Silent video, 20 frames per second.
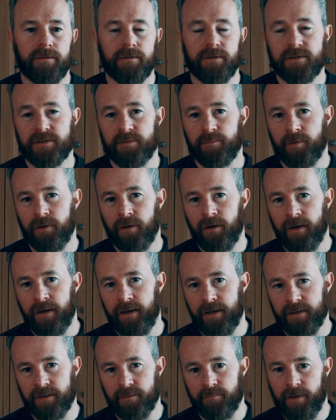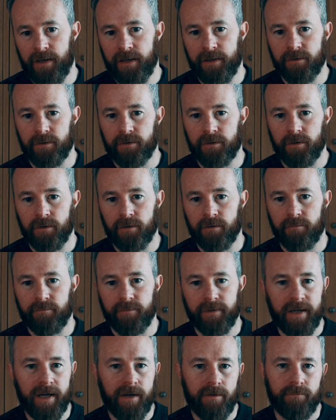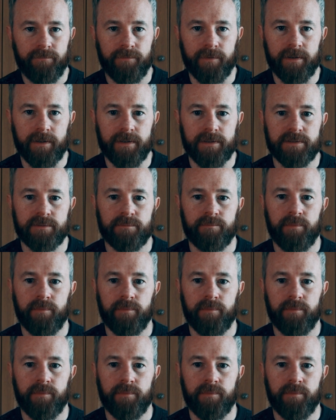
the supply and demand curve account for this